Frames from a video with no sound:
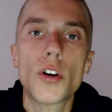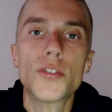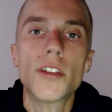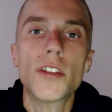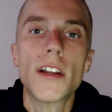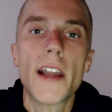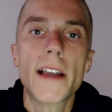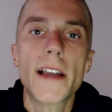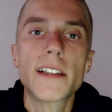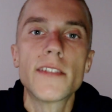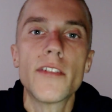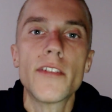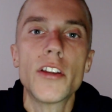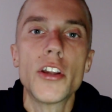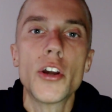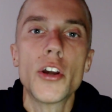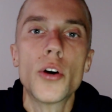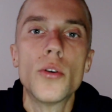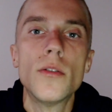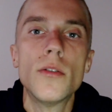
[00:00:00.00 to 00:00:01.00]
on the next
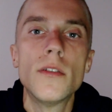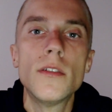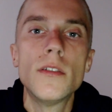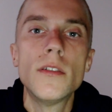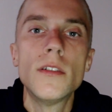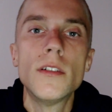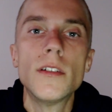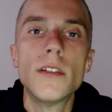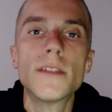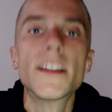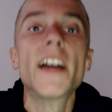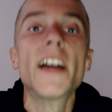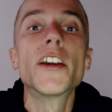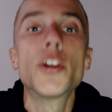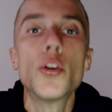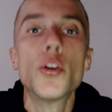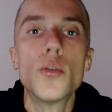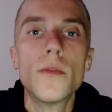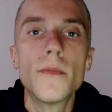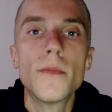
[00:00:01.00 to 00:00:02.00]
video.
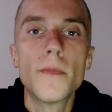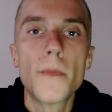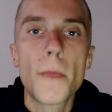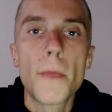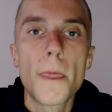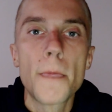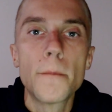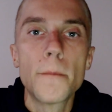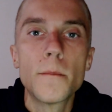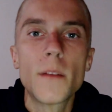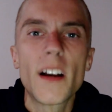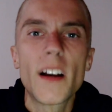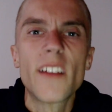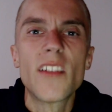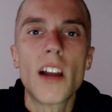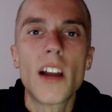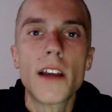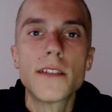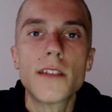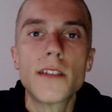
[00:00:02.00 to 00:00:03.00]
Thank you.
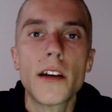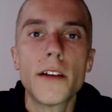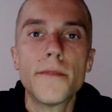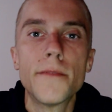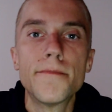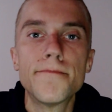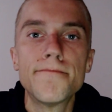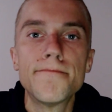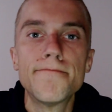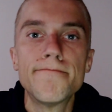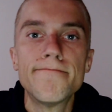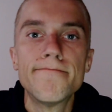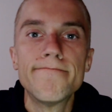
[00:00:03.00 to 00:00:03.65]
Have a nice day.